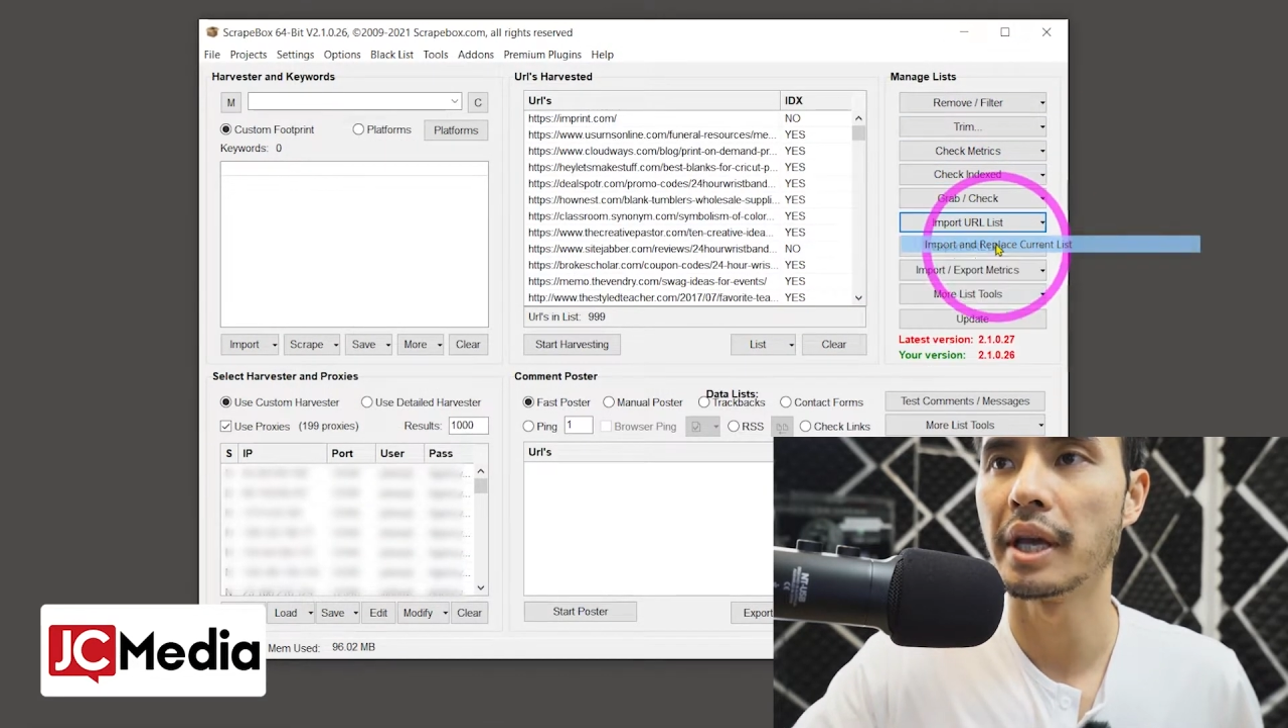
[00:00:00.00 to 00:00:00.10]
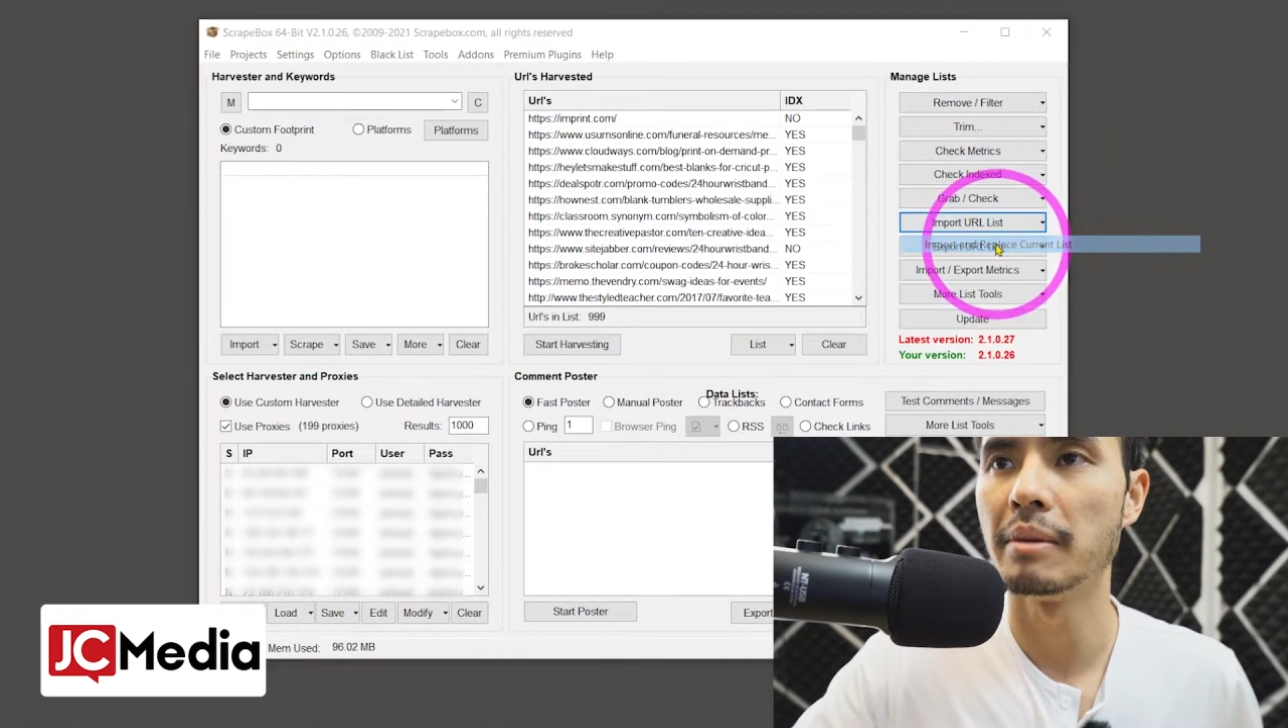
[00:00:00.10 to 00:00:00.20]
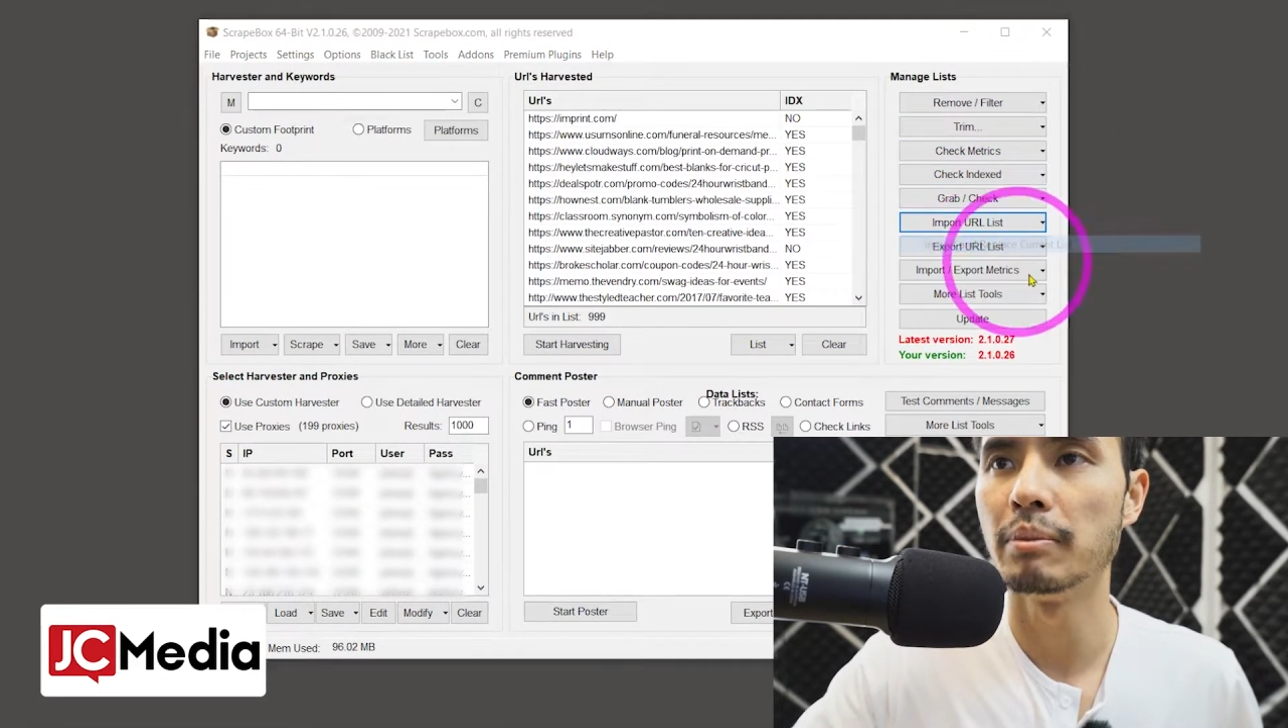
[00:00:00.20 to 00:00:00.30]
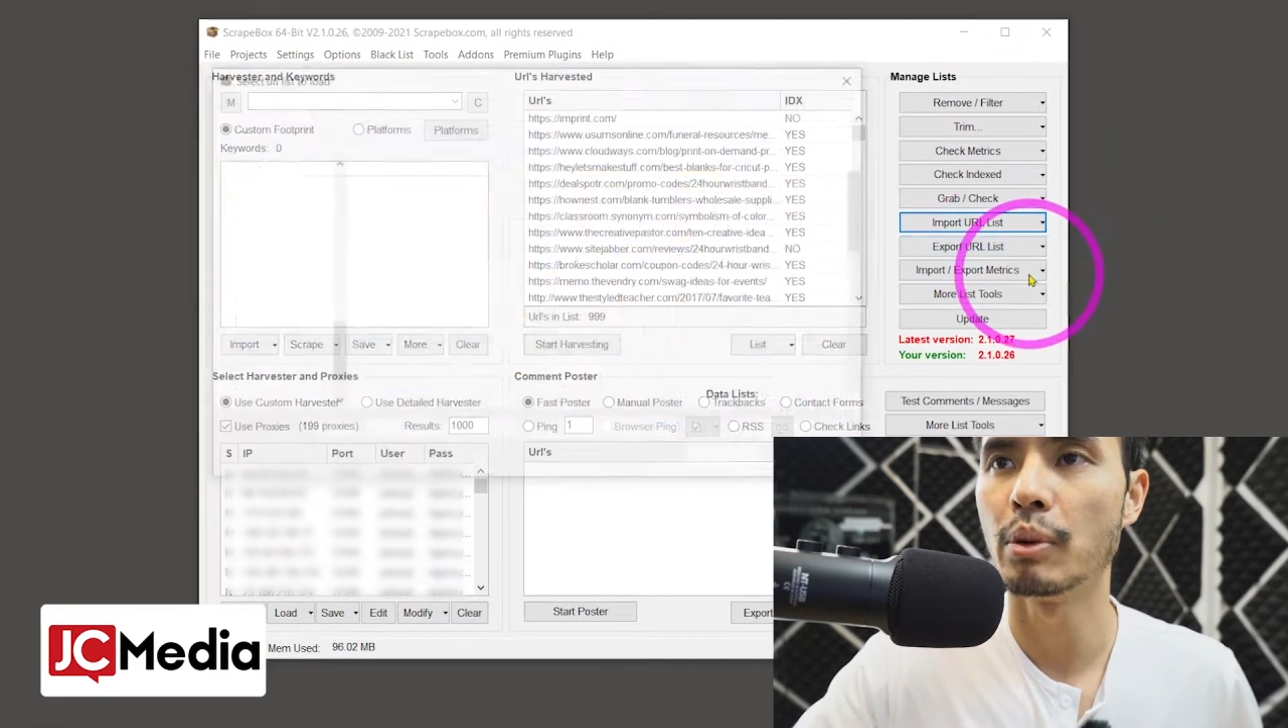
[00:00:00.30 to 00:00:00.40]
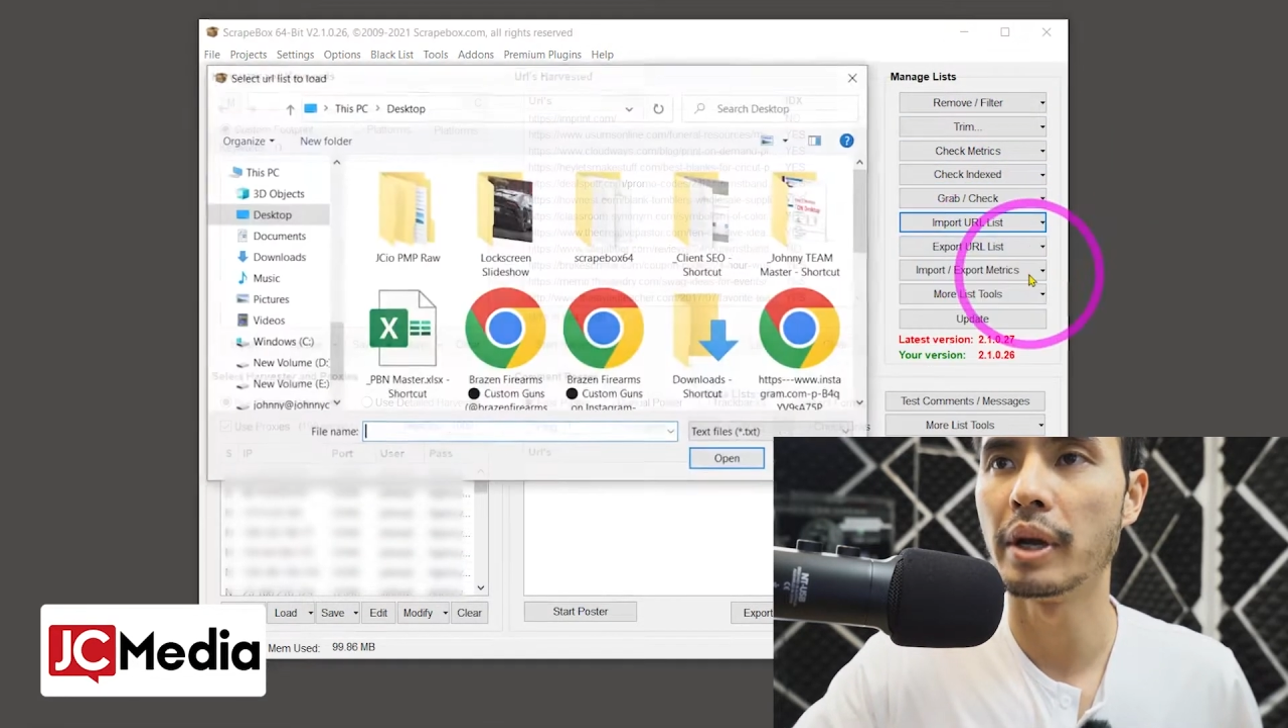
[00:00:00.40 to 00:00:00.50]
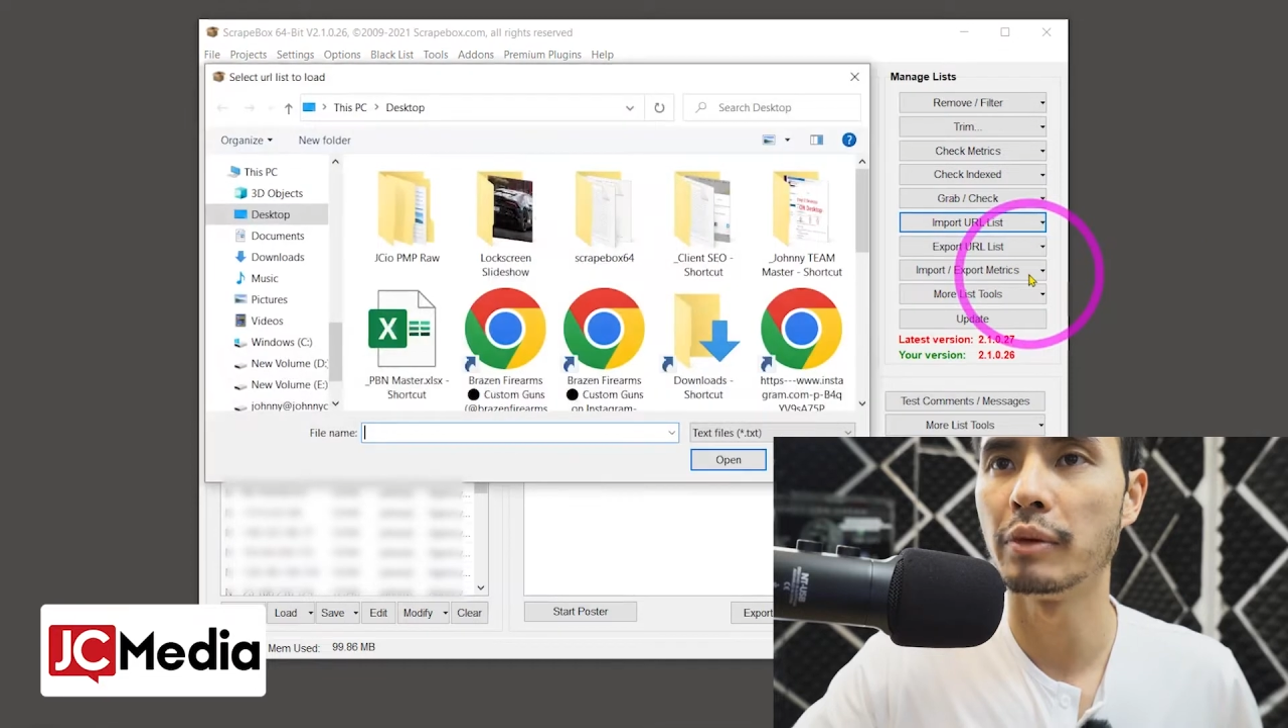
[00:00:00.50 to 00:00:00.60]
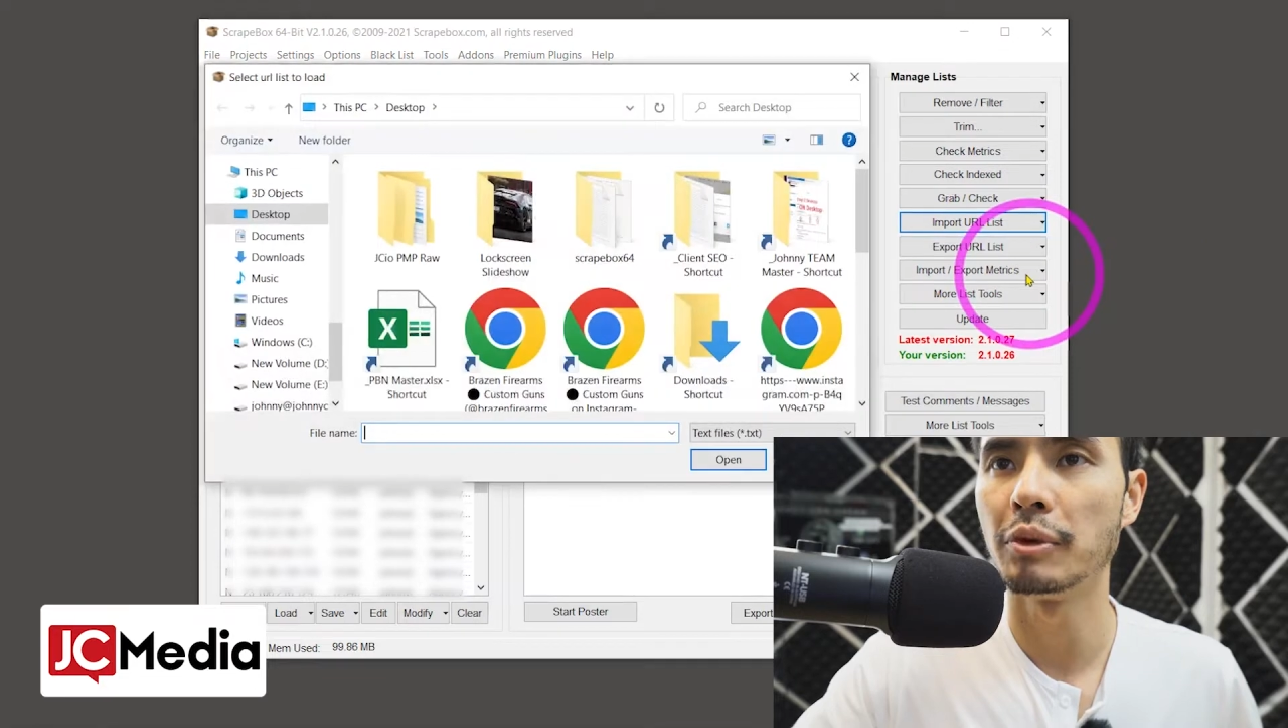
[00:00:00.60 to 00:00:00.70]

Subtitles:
import and